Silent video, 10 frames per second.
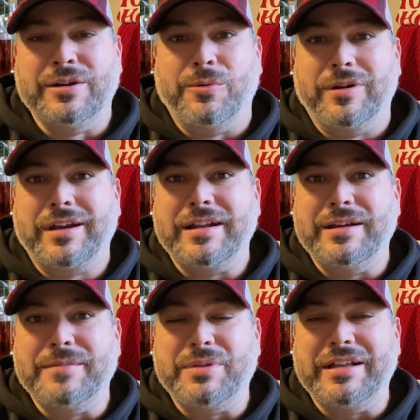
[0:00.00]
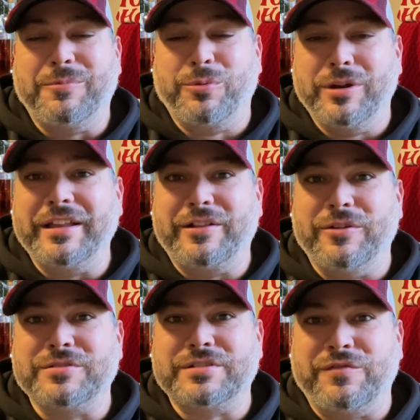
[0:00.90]
We're gonna be really
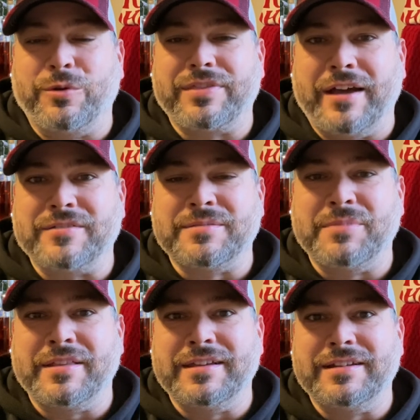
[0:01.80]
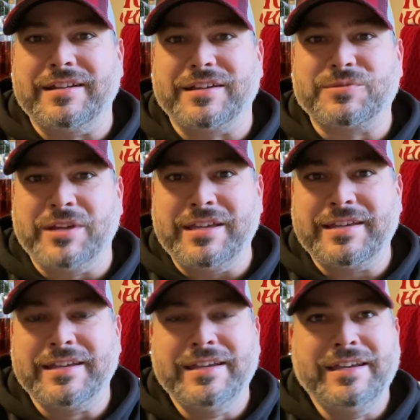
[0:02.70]
close to 4,000 by the end of next
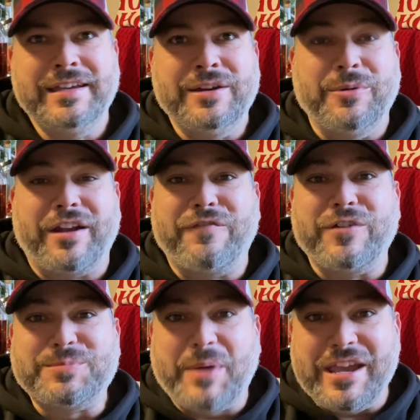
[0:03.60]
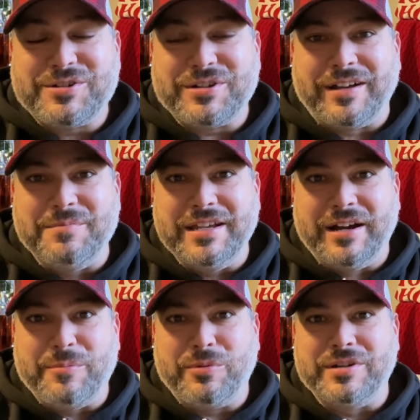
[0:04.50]
week. We had our first Patreon
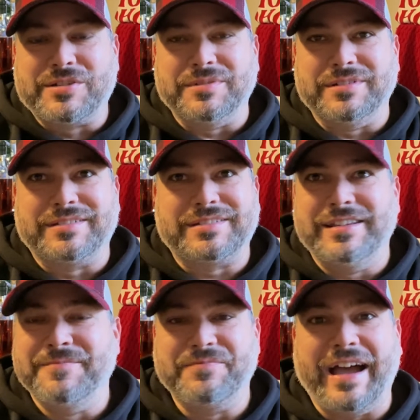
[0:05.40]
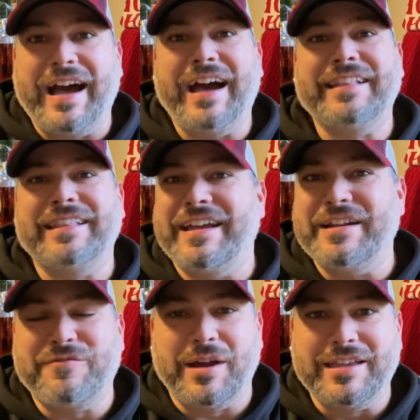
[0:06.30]
meetup, which was the highlight
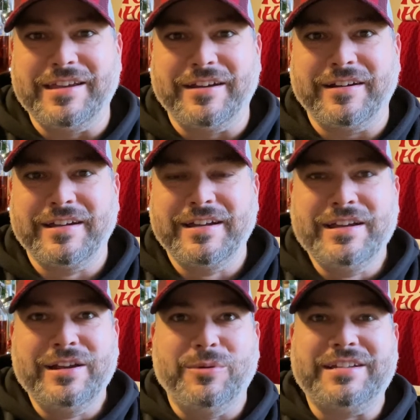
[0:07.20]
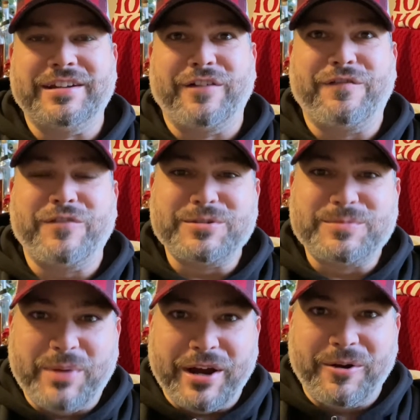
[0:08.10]
of my year. We did our
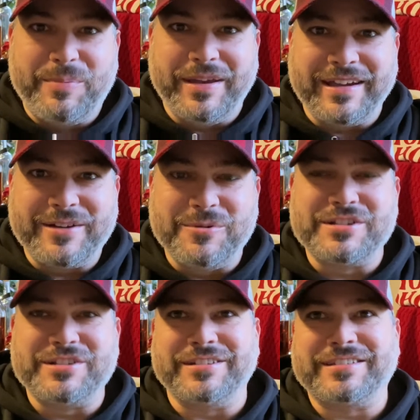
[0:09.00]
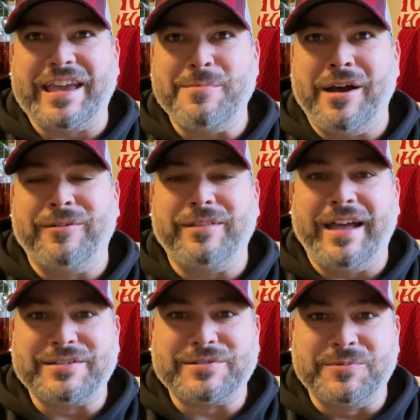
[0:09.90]
first barrel pick, which just came out
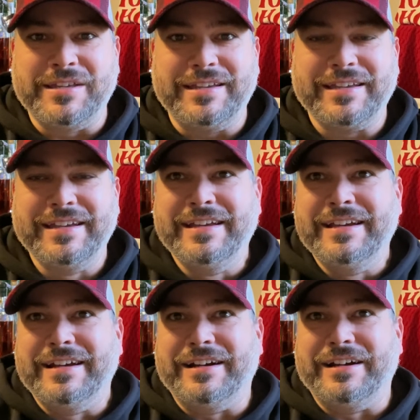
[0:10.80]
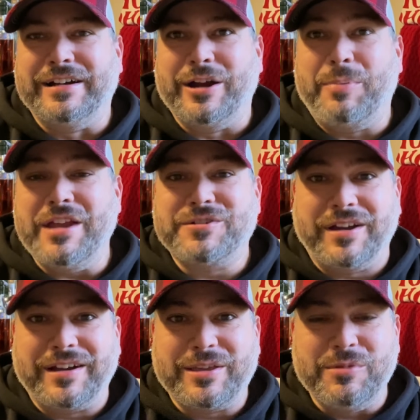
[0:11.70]
last week. Our
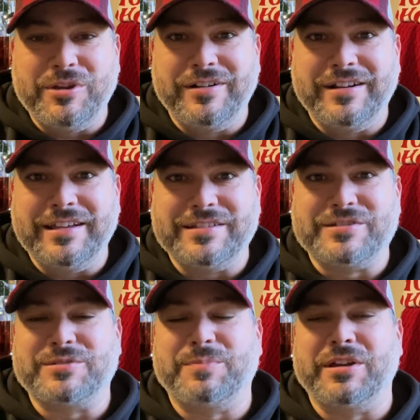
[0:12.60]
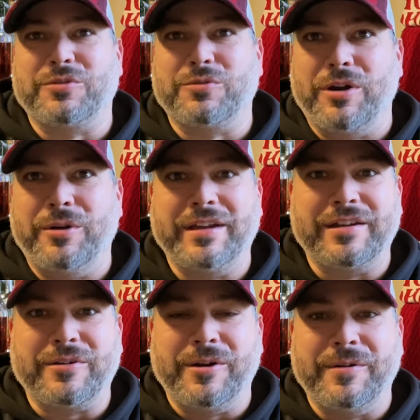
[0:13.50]
Patreon community has just been growing
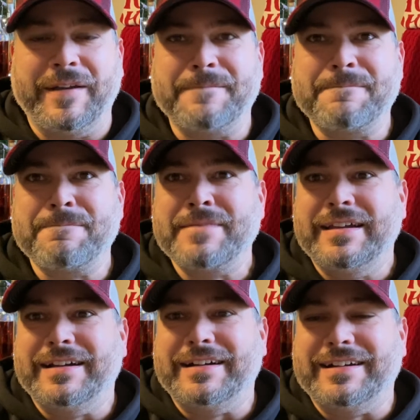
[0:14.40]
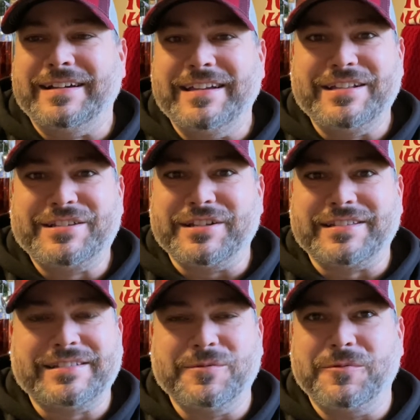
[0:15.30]
and growing. It's
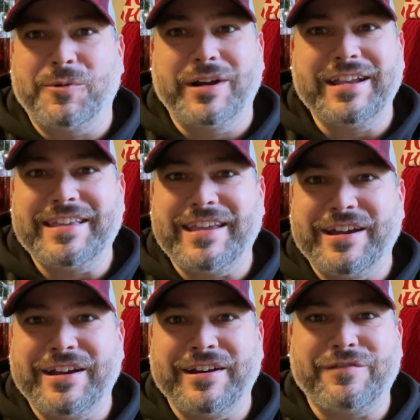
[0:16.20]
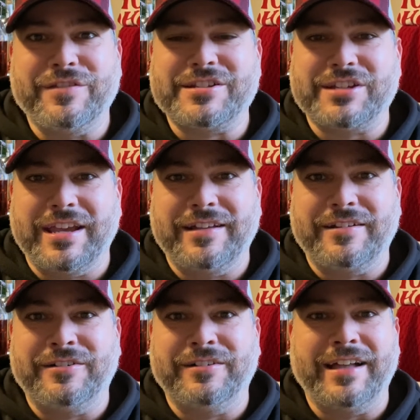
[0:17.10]
just, what a year for the
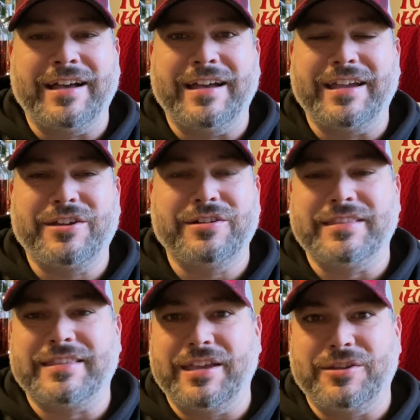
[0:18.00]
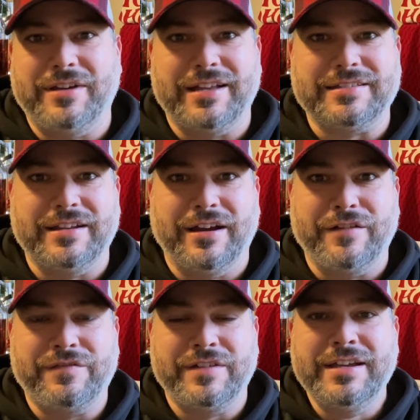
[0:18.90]
channel. I couldn't thank you guys
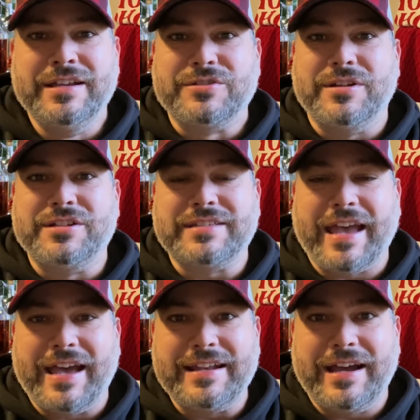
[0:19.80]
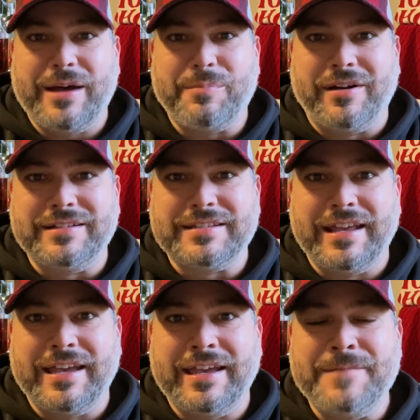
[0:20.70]
enough. So I just had to hop on
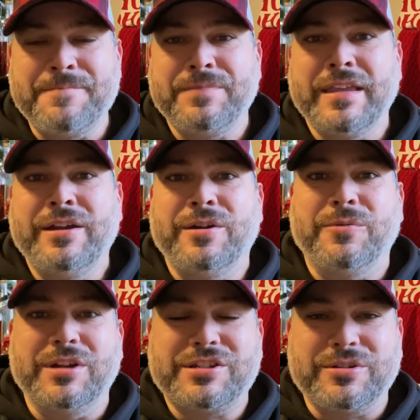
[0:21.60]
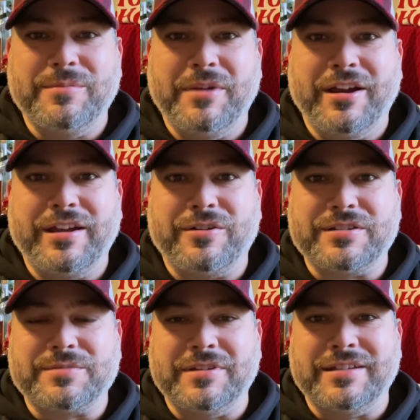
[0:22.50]
today, wish you a Merry
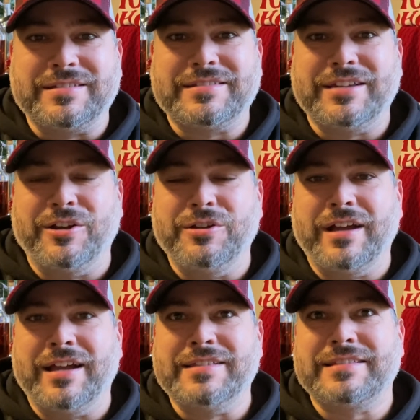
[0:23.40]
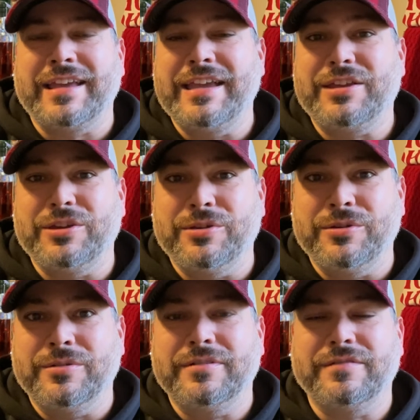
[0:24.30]
Christmas, tell you guys thank
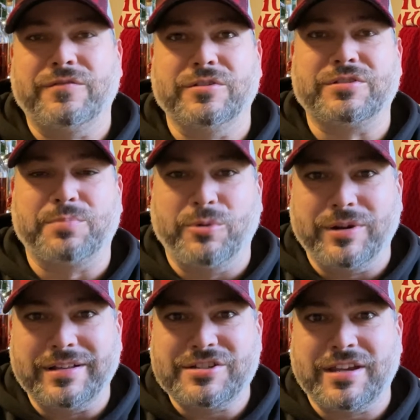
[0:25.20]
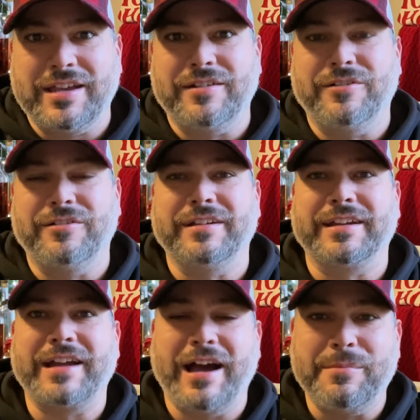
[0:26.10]
you for supporting the channel
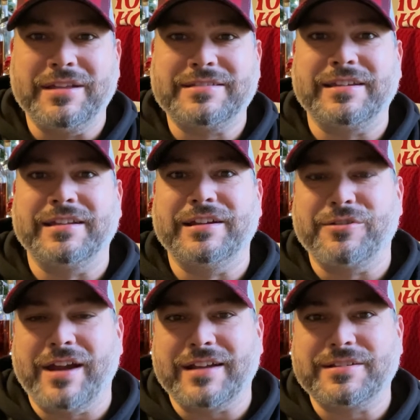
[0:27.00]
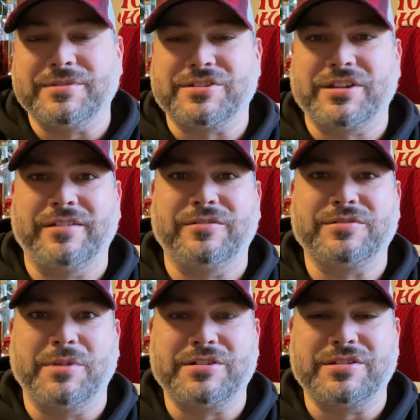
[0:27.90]
and commenting and interacting with the channel
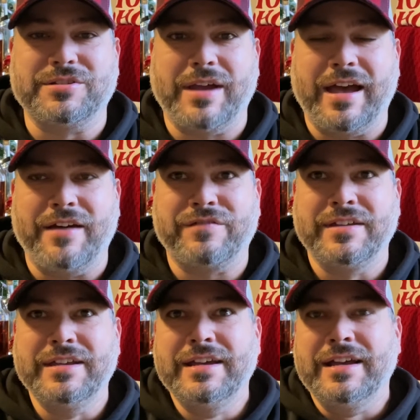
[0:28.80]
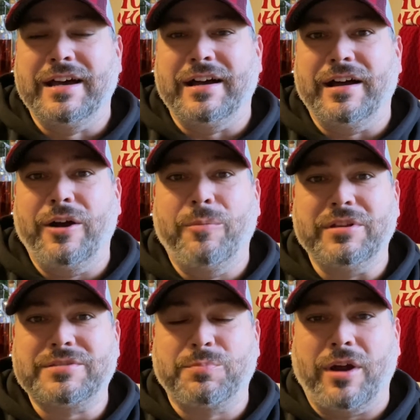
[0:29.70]
as much as you have. I hope
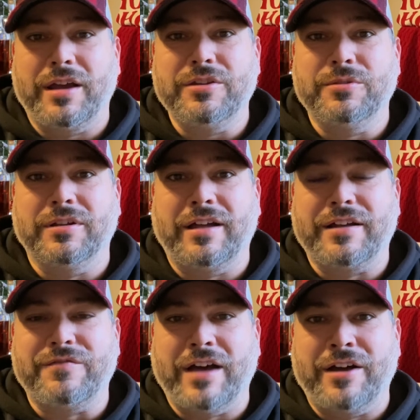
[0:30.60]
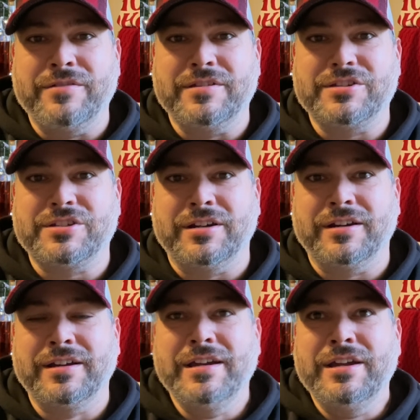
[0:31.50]
it's brought you a lot of value this
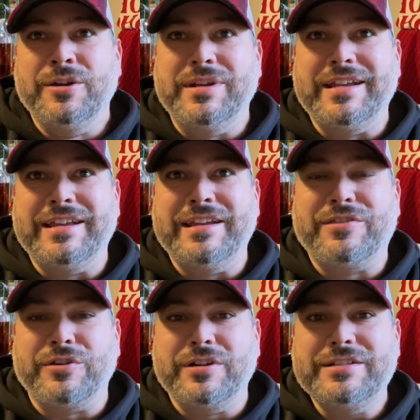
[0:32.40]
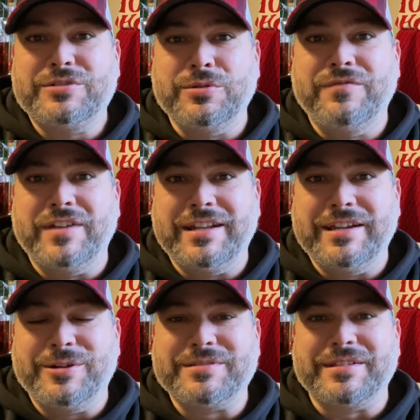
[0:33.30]
year. We did 32
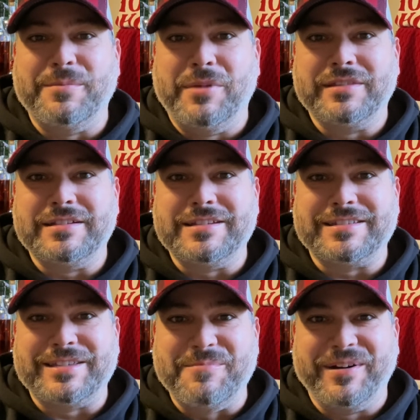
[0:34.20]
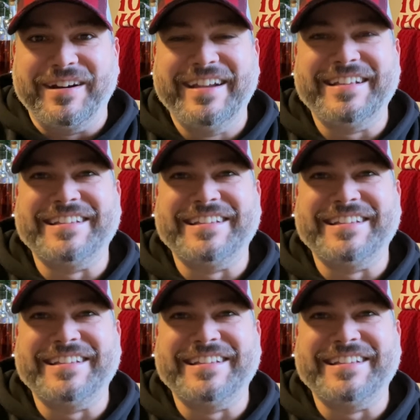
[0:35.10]
videos in the month of December.